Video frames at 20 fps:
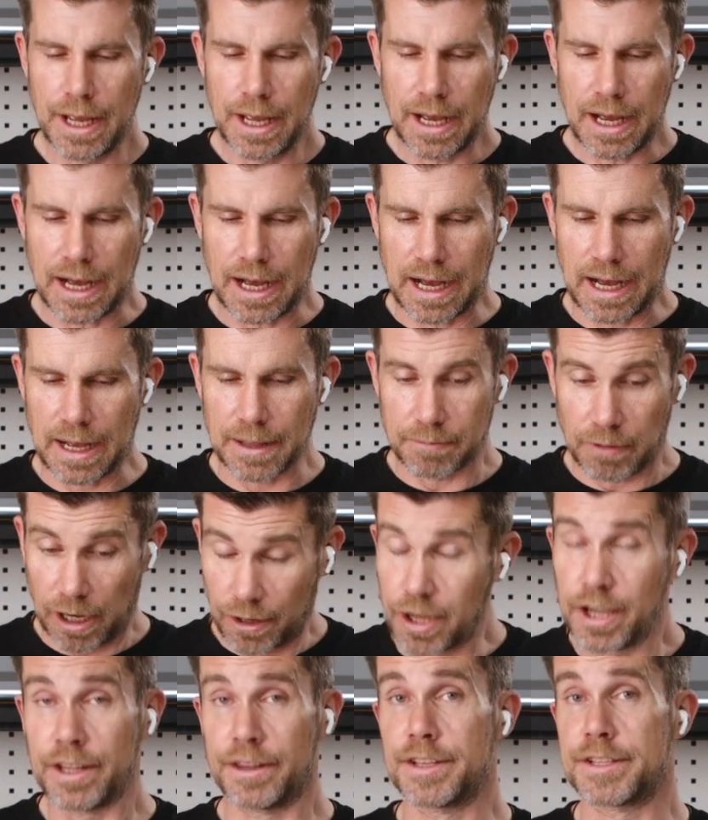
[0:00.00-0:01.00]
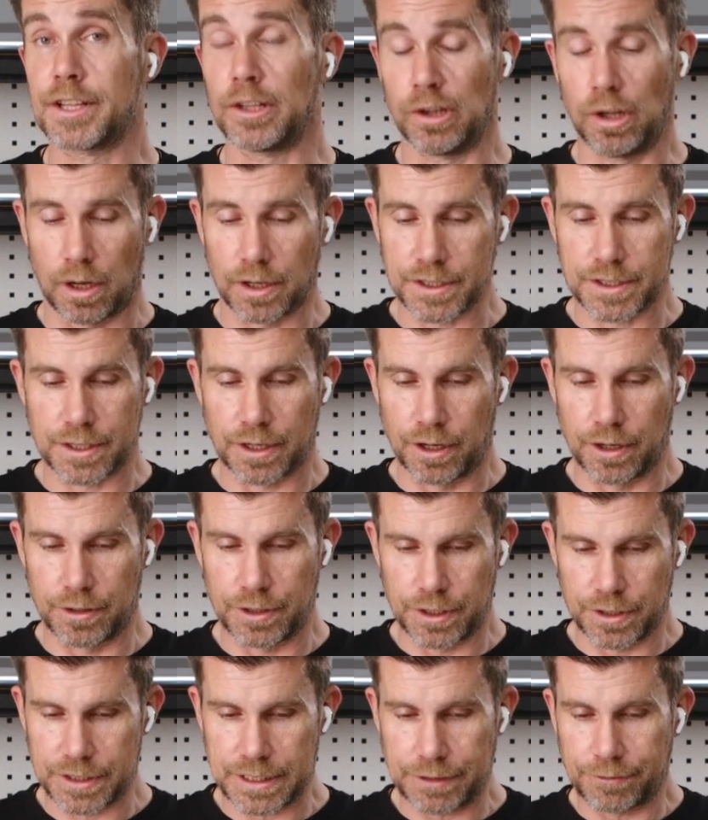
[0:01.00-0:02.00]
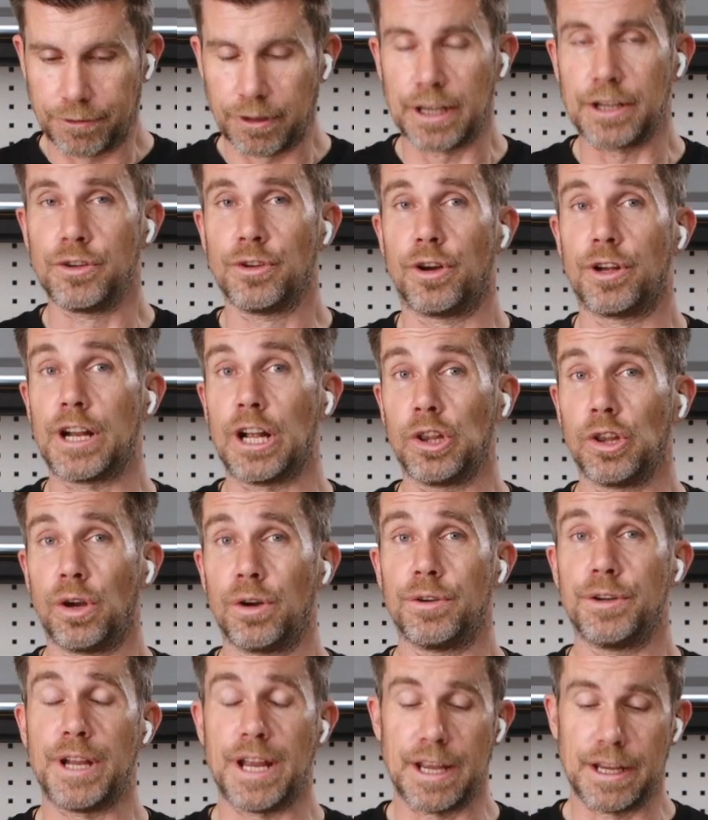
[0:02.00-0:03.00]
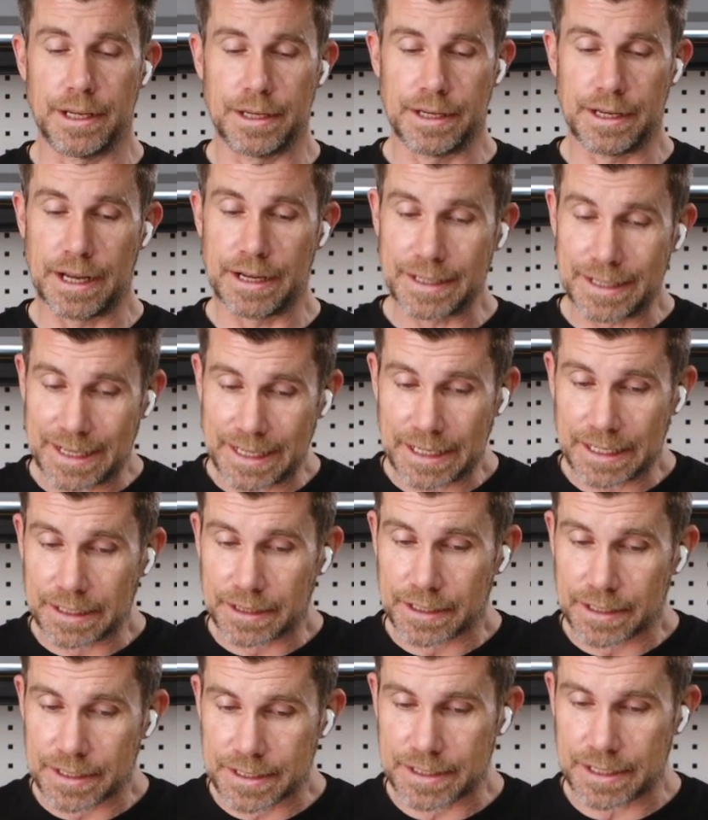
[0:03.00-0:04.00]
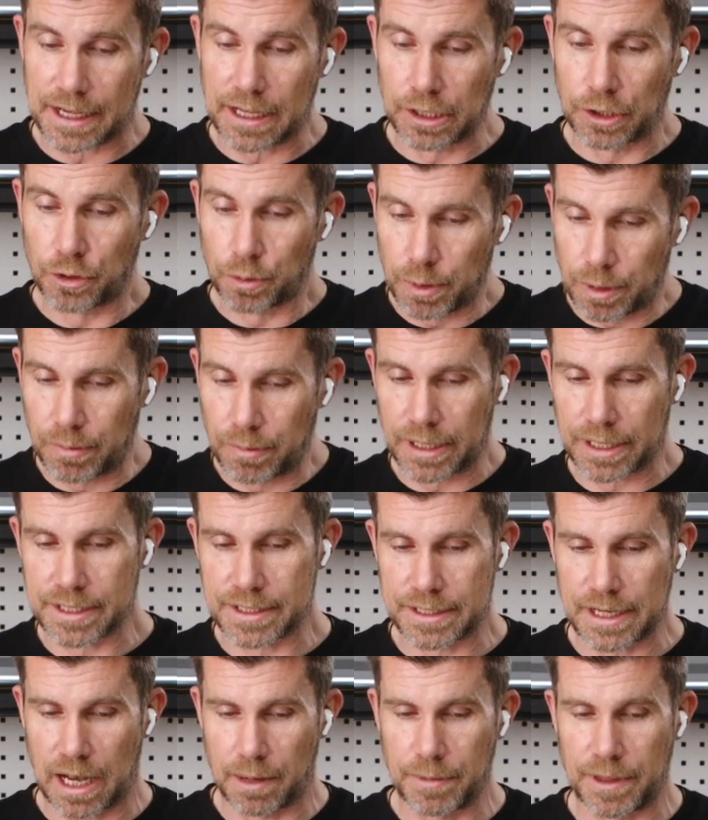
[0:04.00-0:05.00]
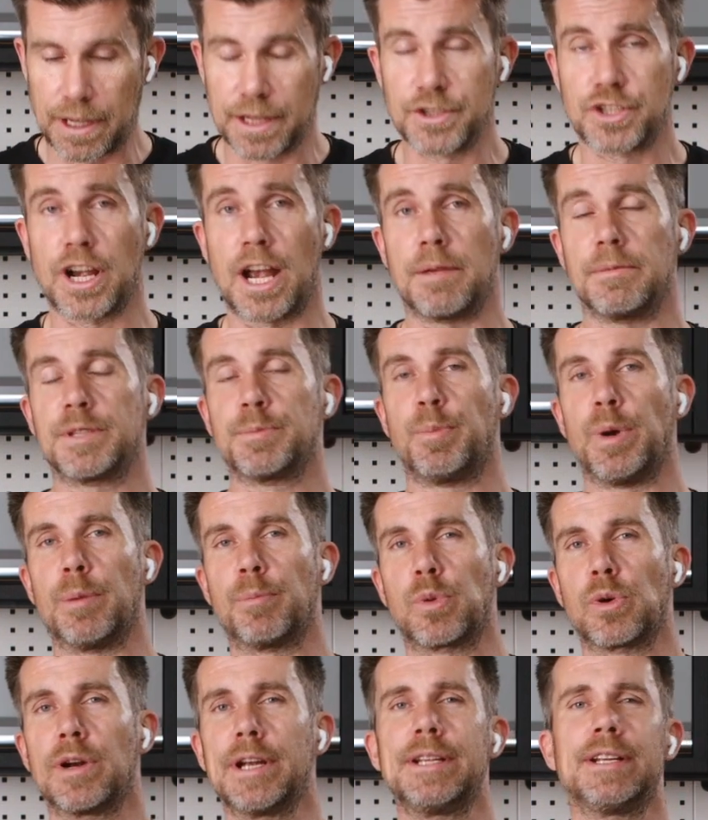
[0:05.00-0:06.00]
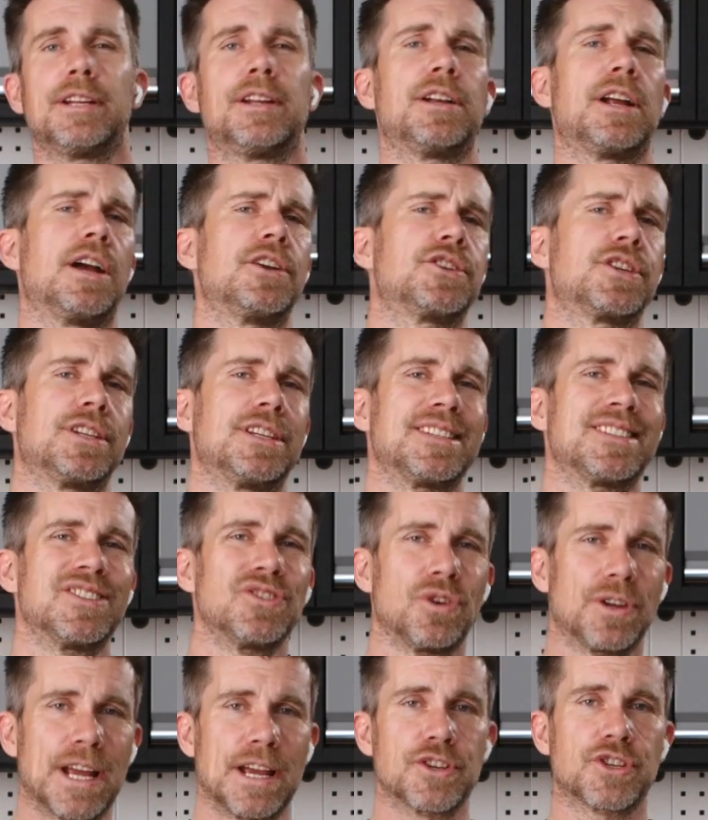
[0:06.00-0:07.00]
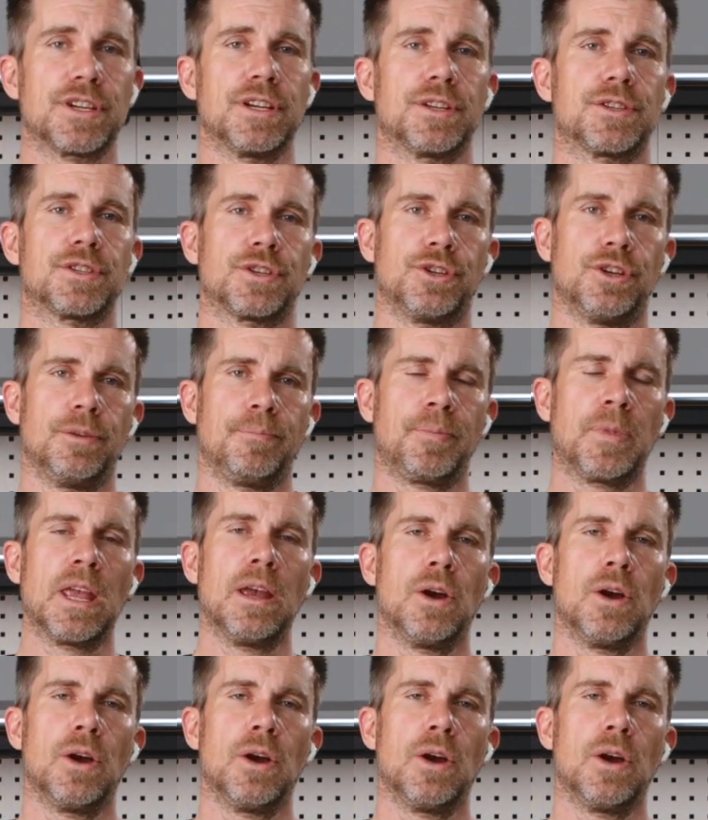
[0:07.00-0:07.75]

Uh, I hear this a lot, so you're definitely not alone in, in getting this a little bit mixed up there, James, but pre-detonation is not actually a term.